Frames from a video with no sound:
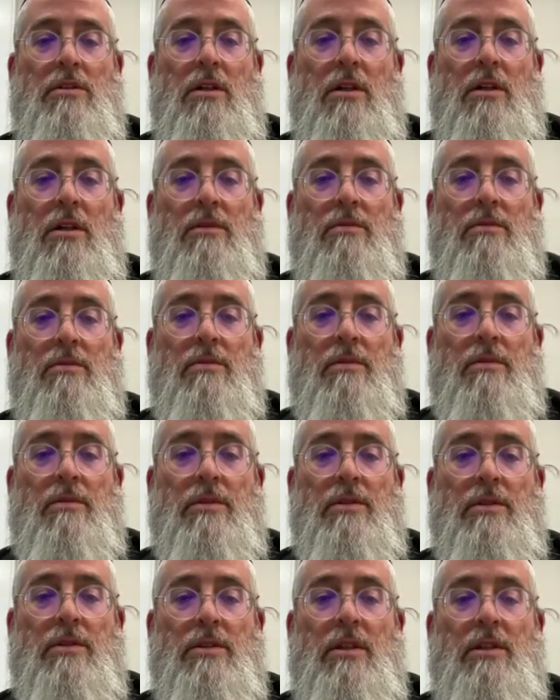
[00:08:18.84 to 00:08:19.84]
So
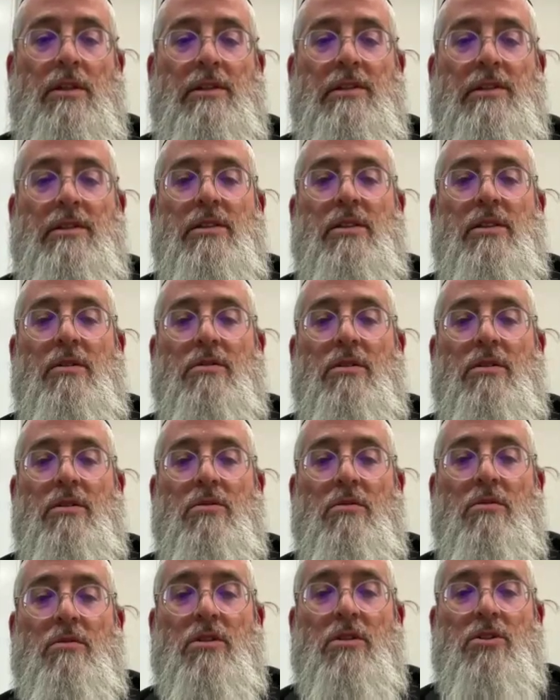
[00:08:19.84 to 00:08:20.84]
to
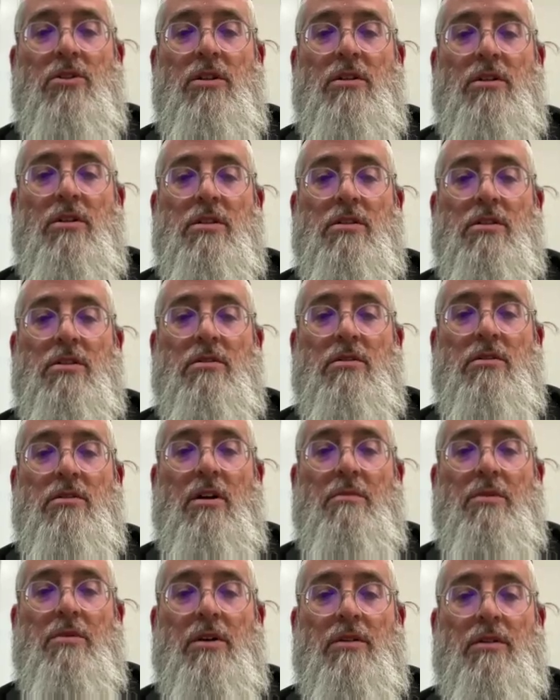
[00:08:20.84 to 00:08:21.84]
do it with the shinas is the
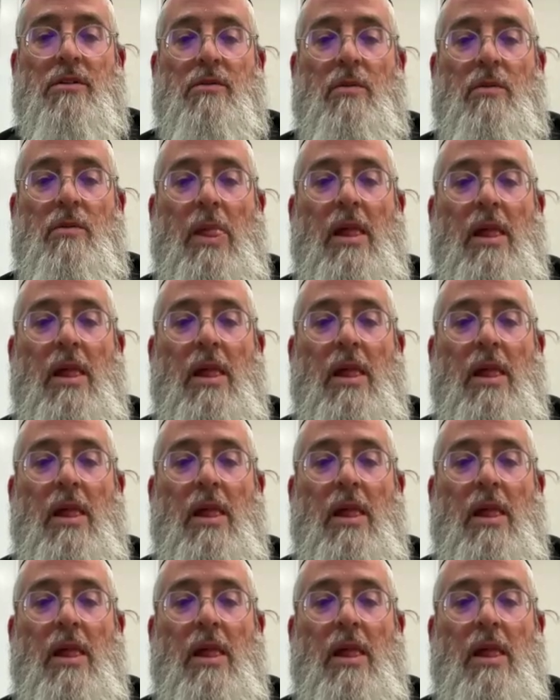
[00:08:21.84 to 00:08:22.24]
rabbanon.